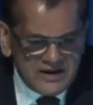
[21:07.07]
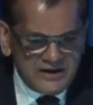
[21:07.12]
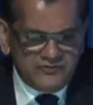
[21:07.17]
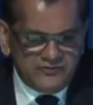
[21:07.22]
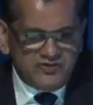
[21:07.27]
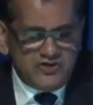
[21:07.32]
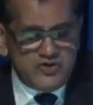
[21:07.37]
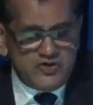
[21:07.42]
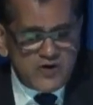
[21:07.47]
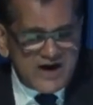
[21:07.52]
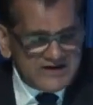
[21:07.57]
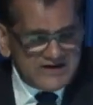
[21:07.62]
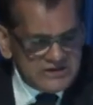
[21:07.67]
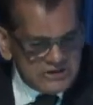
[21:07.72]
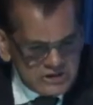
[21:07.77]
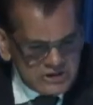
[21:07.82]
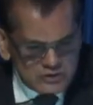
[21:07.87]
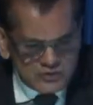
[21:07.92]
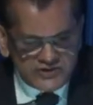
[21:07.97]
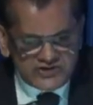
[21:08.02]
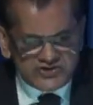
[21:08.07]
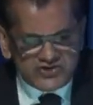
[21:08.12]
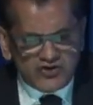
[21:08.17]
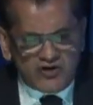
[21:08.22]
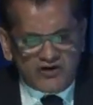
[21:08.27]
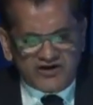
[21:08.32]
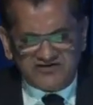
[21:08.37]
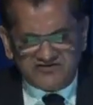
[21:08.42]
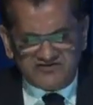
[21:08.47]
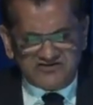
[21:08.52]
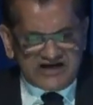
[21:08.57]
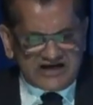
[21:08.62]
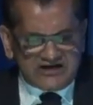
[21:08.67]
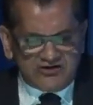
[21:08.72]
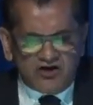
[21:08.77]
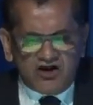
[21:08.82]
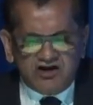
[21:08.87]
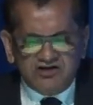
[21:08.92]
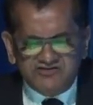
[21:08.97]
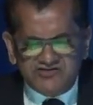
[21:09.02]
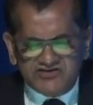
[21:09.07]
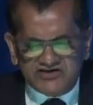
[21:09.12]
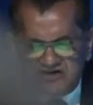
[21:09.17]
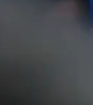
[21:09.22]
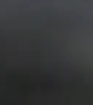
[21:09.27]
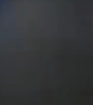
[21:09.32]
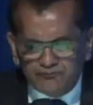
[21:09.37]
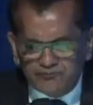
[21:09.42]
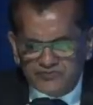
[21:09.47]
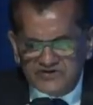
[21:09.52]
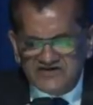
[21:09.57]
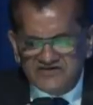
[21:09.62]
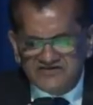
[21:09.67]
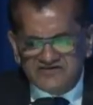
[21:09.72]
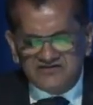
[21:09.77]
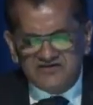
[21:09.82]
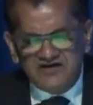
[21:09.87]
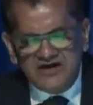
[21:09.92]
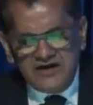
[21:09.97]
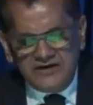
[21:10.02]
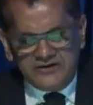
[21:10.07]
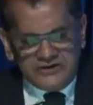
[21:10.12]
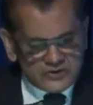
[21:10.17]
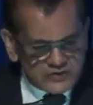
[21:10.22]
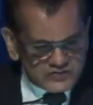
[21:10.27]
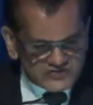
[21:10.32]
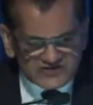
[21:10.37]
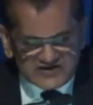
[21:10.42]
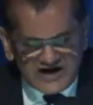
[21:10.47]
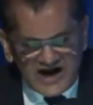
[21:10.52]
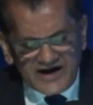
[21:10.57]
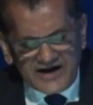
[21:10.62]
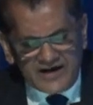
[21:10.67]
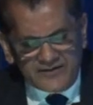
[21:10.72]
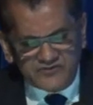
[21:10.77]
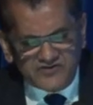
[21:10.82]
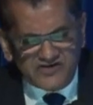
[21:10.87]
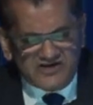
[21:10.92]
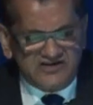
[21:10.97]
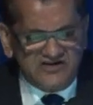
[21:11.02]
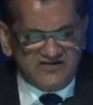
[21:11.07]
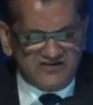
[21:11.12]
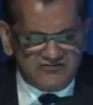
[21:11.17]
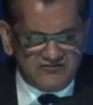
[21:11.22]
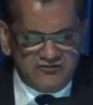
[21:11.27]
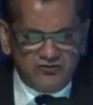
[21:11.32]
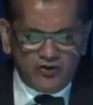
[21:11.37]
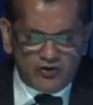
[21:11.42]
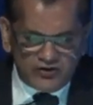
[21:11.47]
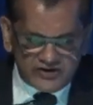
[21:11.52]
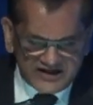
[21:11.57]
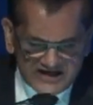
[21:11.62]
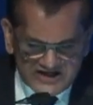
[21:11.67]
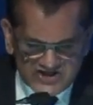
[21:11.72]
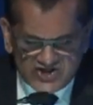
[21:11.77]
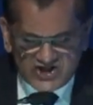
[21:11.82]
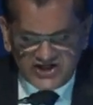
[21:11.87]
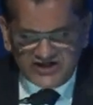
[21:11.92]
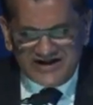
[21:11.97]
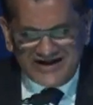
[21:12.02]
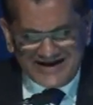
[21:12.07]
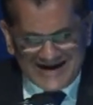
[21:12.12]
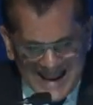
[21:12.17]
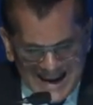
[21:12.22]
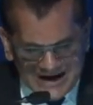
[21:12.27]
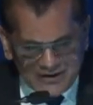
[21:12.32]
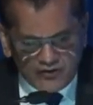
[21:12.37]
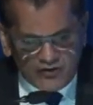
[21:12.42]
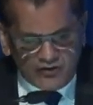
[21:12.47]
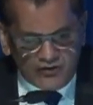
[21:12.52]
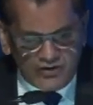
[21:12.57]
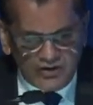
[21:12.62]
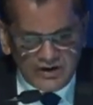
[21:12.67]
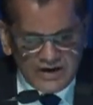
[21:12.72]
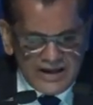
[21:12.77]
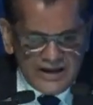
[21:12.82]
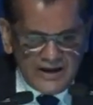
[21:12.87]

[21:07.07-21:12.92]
So you had new insurance technology companies, new startups such as GoDigit and Acco,